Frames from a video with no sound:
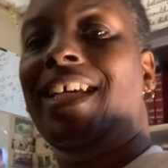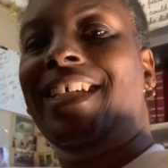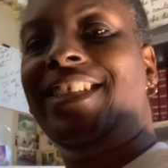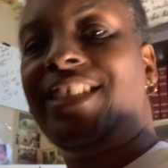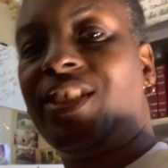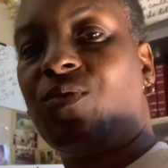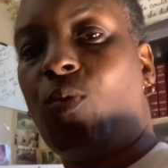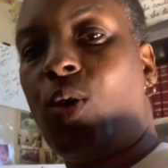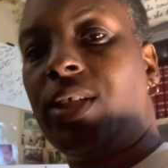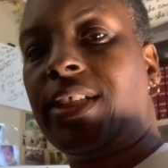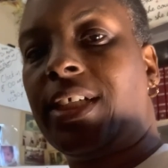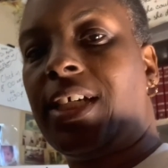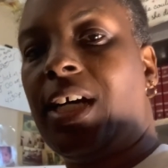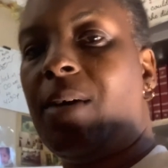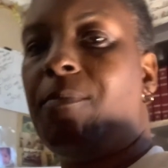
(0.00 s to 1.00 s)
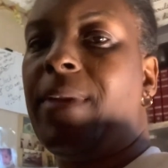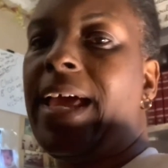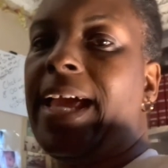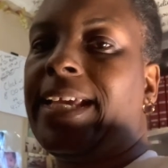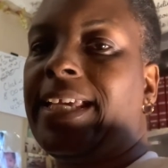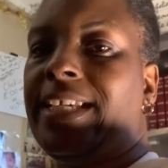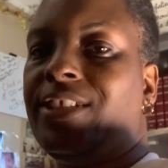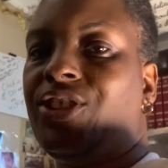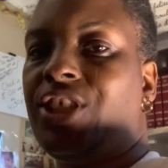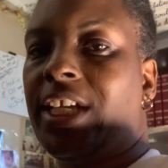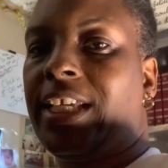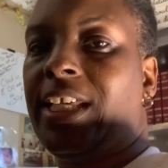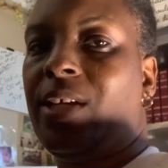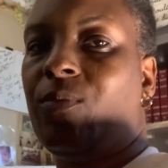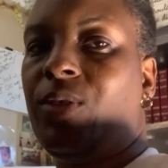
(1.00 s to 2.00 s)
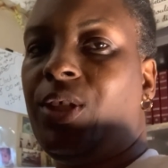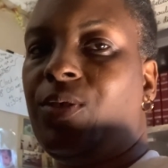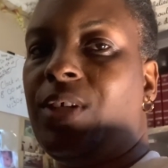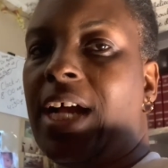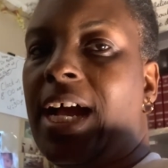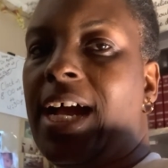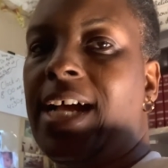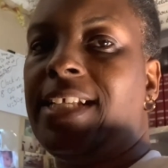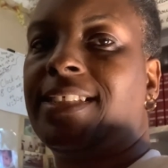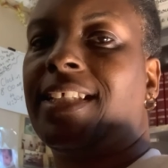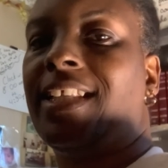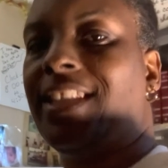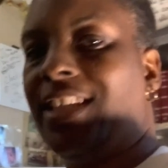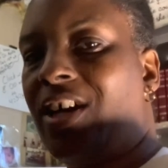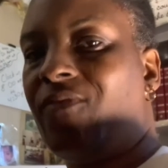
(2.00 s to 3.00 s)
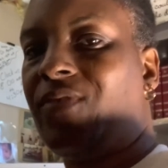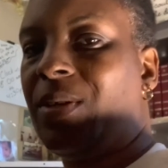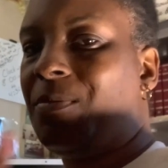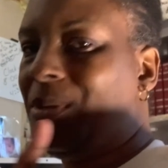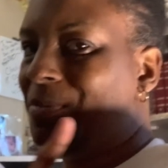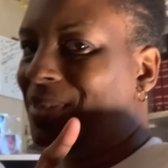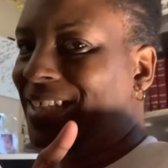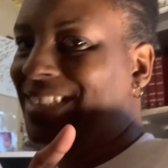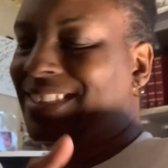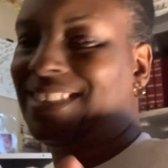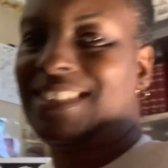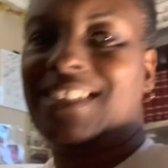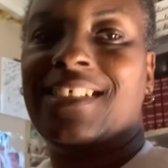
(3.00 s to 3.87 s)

Just wanted to come back and check in with you guys. Love you. Be blessed.